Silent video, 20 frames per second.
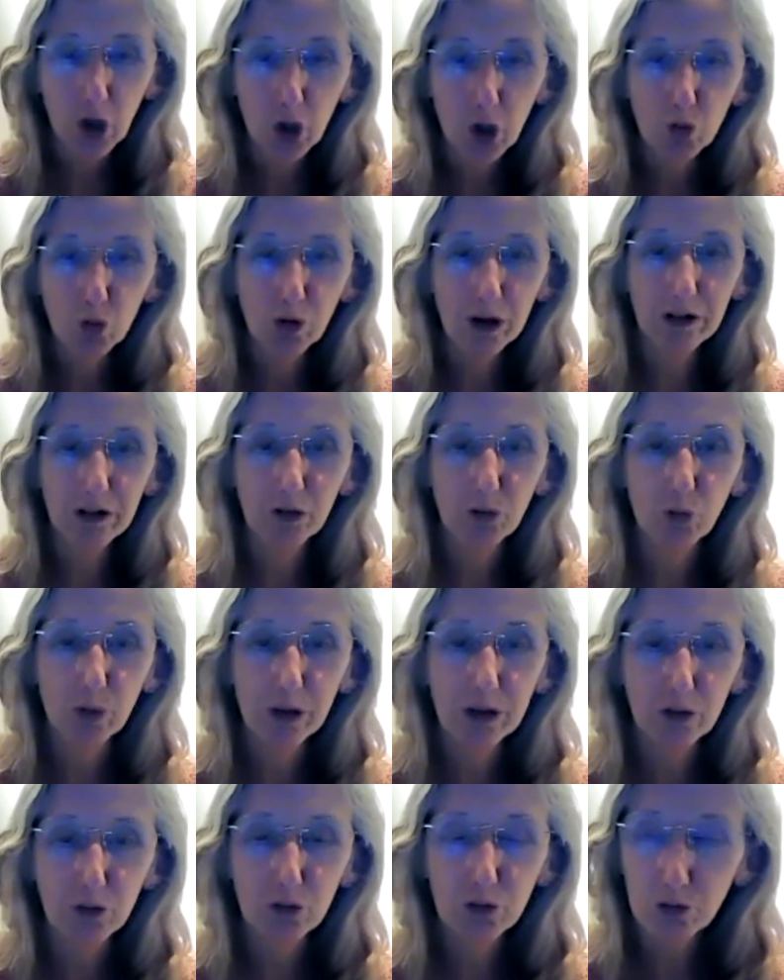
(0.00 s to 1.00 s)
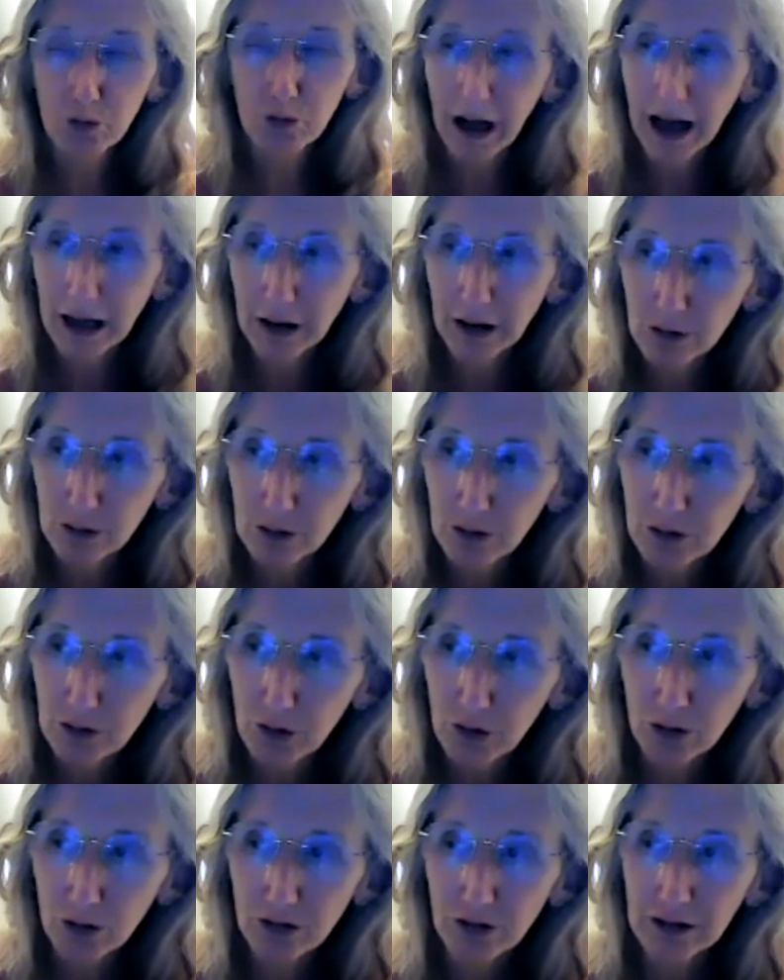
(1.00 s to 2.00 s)
with adequate
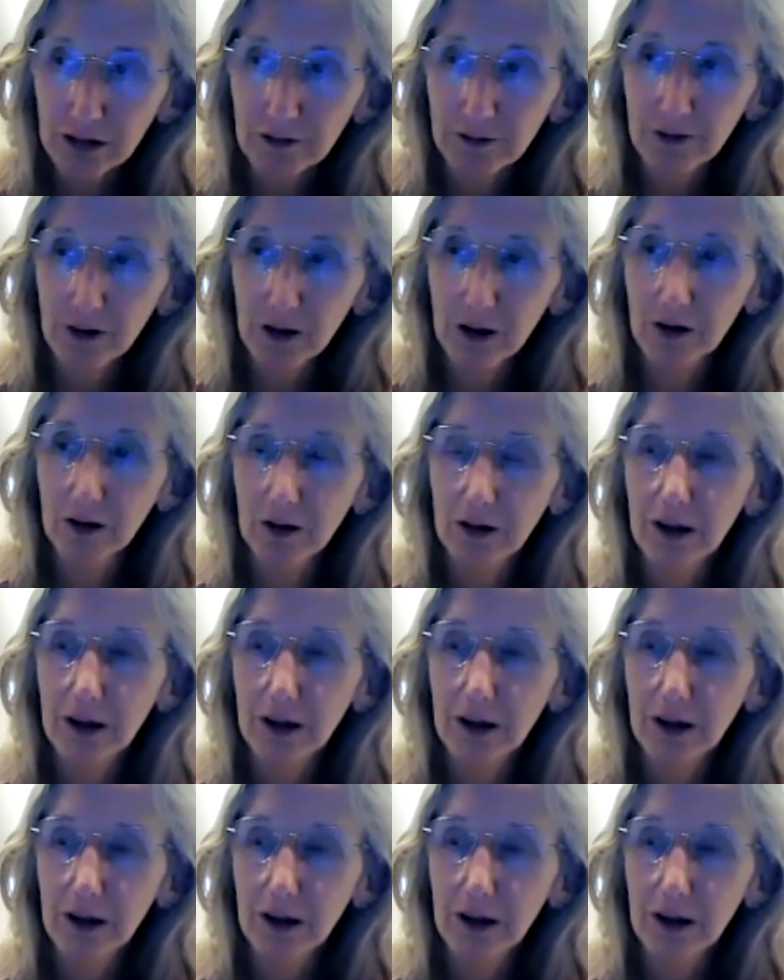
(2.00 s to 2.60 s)
resourcing for